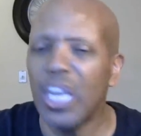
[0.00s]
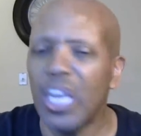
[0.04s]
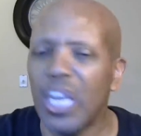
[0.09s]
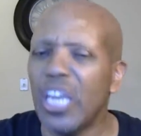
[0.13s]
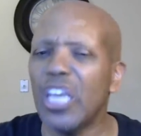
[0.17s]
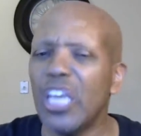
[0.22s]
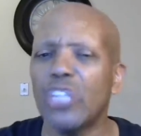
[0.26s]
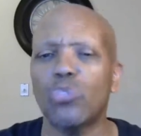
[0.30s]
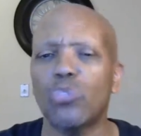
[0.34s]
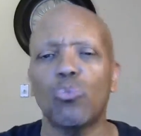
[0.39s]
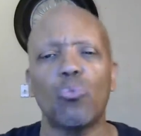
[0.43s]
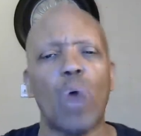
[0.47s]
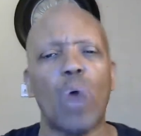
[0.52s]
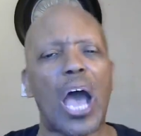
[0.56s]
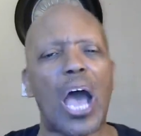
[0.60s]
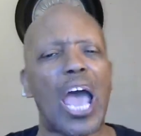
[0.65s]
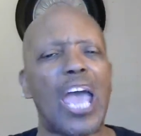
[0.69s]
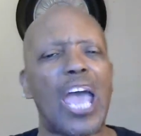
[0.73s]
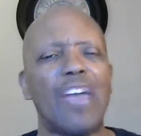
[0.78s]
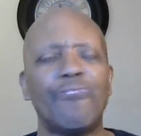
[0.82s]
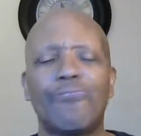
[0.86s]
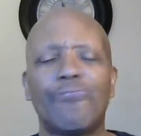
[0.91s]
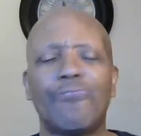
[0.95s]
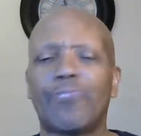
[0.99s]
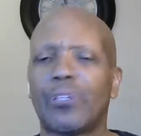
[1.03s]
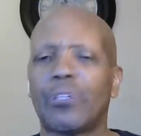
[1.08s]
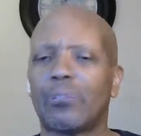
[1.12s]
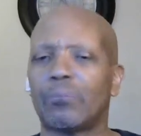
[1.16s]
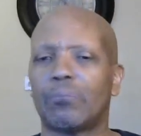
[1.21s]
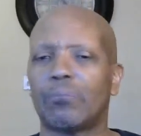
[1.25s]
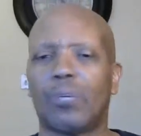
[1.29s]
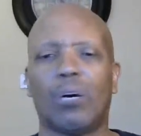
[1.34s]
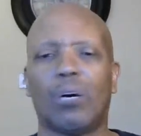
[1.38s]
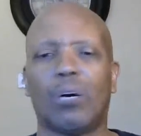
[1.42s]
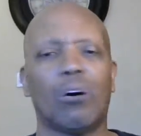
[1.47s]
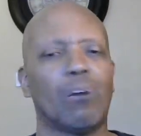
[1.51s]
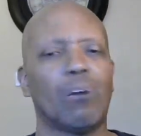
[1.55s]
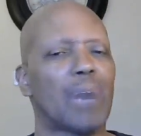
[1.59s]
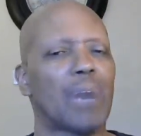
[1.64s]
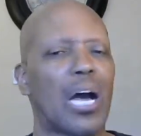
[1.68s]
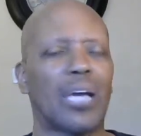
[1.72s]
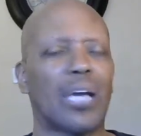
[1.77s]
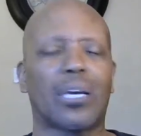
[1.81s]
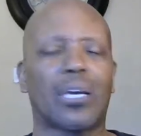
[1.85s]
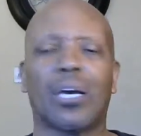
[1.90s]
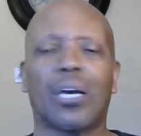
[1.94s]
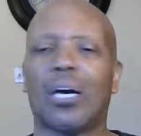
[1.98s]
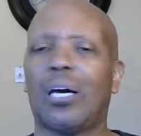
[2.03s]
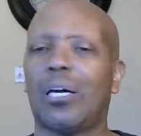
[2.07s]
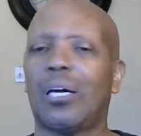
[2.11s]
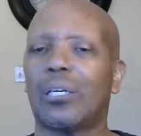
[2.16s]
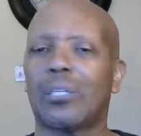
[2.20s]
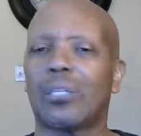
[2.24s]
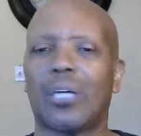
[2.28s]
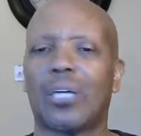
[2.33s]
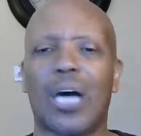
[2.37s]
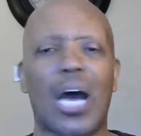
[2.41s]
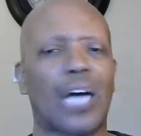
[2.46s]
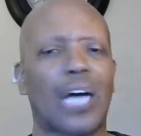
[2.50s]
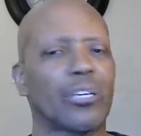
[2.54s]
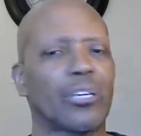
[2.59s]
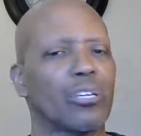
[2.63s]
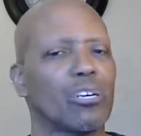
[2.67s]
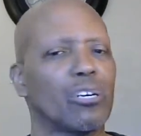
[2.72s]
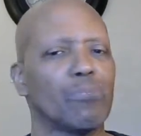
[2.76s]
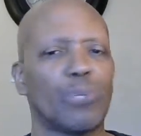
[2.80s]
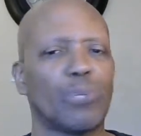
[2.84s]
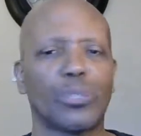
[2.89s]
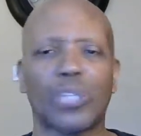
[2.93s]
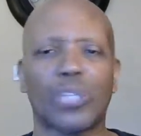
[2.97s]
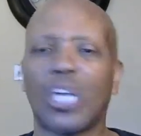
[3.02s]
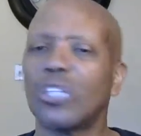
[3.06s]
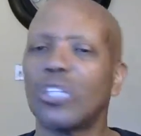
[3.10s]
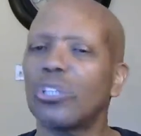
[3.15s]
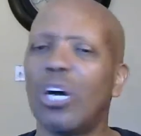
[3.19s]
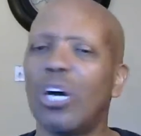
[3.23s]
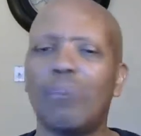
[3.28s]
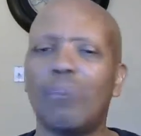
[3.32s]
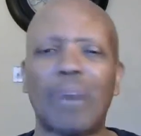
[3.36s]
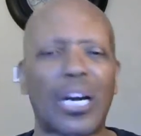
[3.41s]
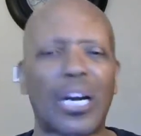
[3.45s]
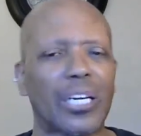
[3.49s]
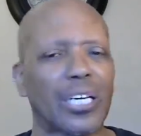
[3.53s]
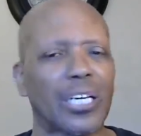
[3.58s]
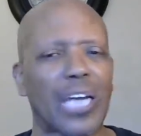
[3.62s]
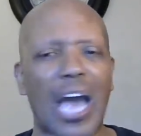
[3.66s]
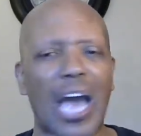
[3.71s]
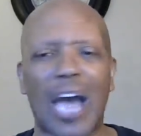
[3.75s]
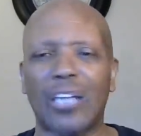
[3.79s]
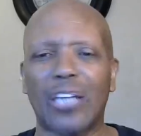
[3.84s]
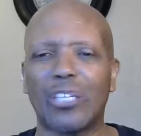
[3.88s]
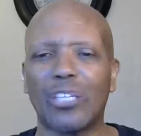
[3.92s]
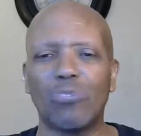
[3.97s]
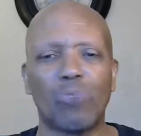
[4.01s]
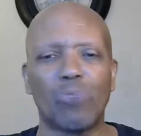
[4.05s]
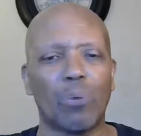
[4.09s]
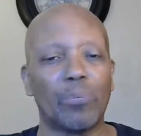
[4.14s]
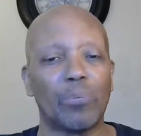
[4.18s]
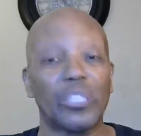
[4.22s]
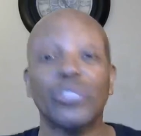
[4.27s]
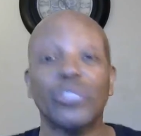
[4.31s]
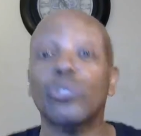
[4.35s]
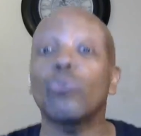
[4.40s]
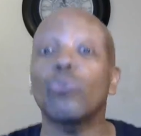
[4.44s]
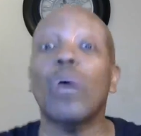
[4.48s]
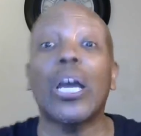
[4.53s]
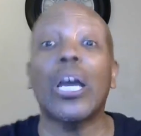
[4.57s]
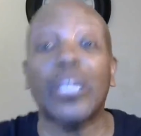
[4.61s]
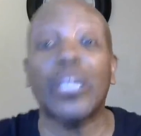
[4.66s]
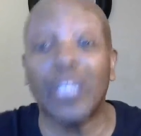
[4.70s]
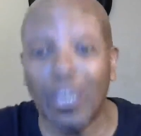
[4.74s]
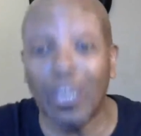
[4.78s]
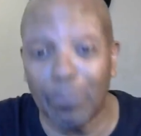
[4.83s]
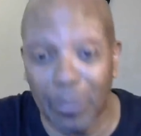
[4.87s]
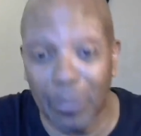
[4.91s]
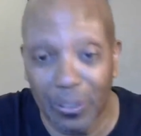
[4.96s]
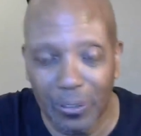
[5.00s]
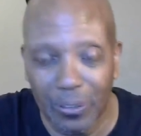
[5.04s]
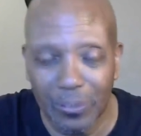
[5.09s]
His wife, oh my God, talking about a godly woman. This is a white couple.